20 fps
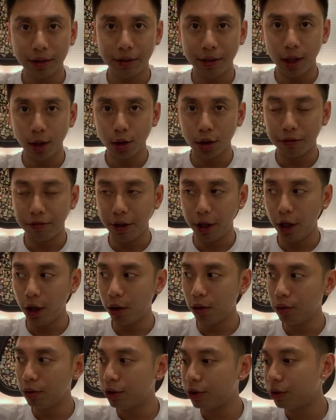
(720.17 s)
sales
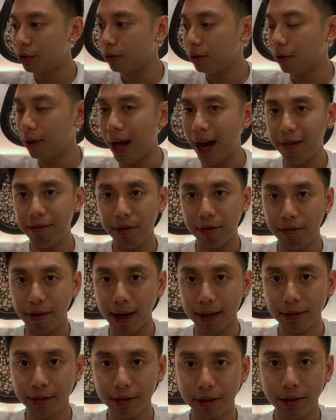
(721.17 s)
videos, live
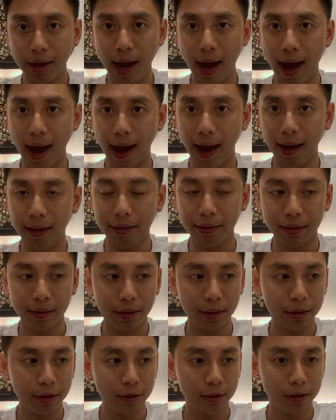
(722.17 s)
events, and
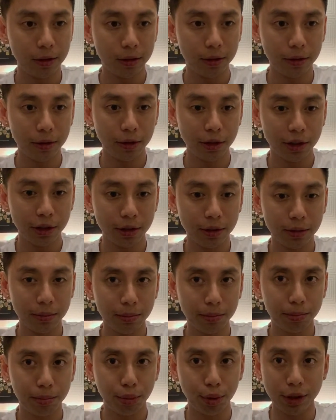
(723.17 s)

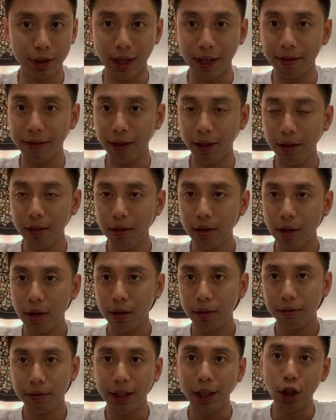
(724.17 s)
presenting,
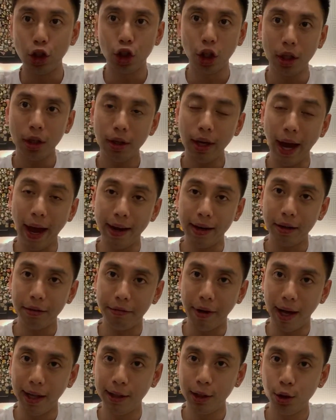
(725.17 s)
teaching, adding
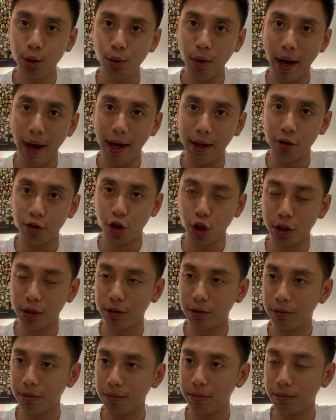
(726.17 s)
value, and
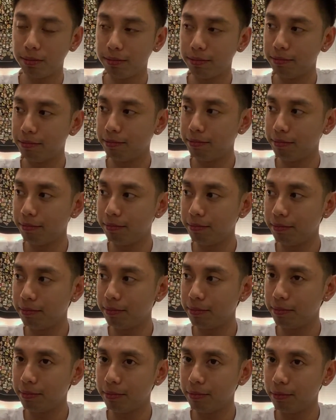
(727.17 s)
just
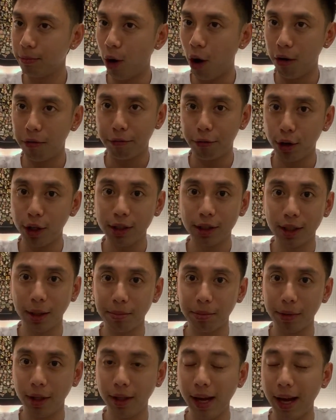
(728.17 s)
offering
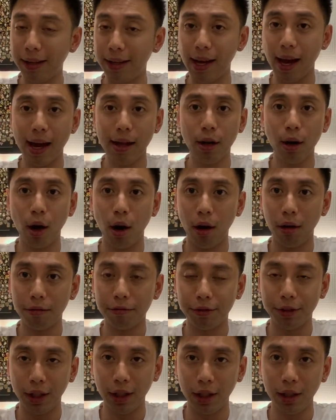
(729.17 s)
something at the end
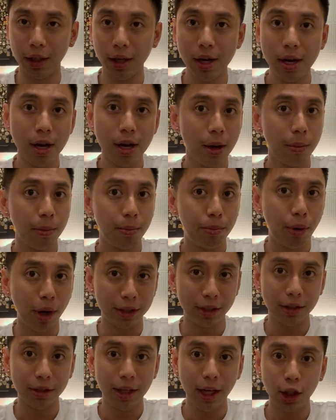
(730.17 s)
of the
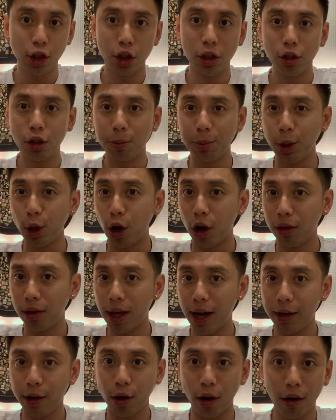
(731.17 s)
presentation, could be
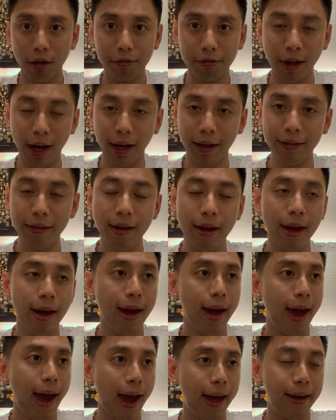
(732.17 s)
online or offline,
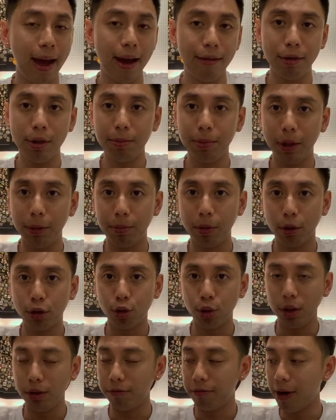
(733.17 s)
and having people
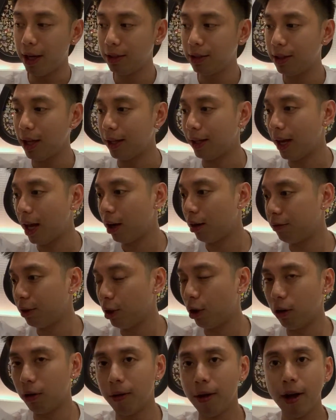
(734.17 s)
to invest at the end of it
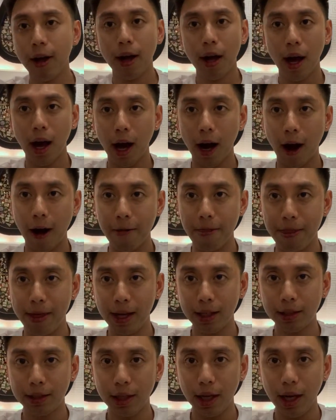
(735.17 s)
all. Uh,
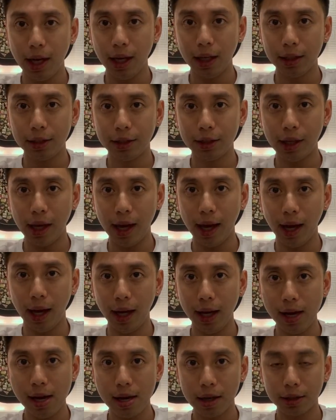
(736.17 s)
this is
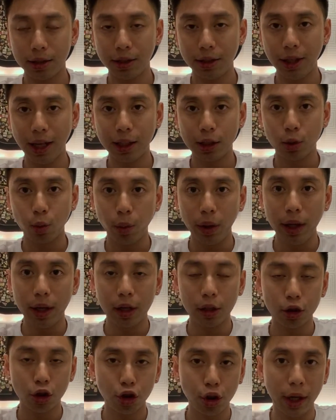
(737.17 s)
a
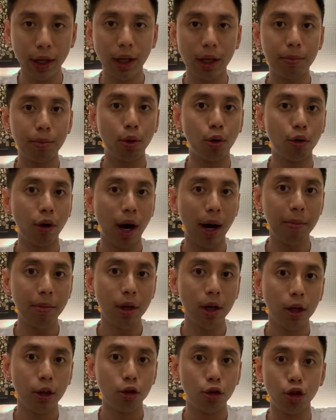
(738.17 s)
six-week training program
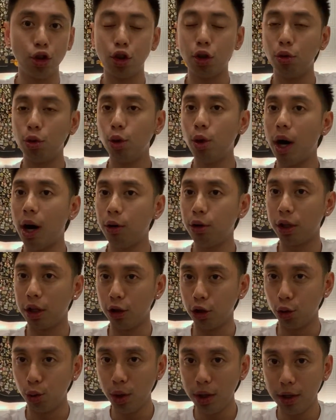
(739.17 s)
to show you how you
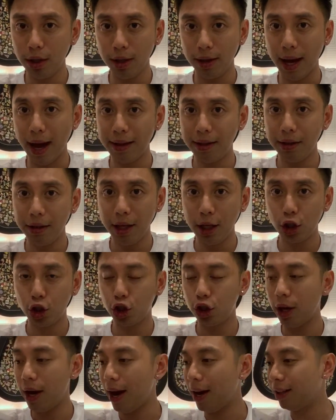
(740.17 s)
can do it in any
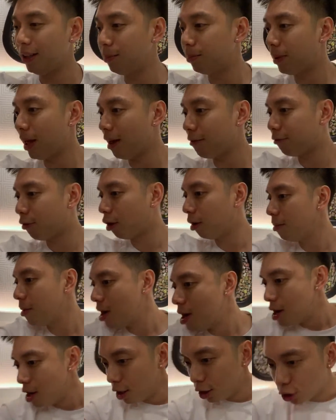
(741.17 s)
niche, any platform.
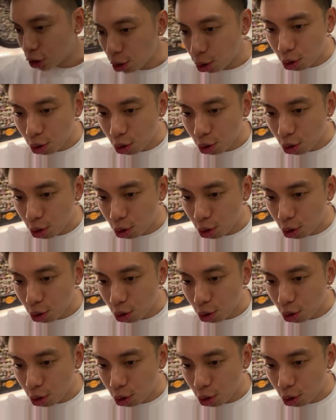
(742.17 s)
So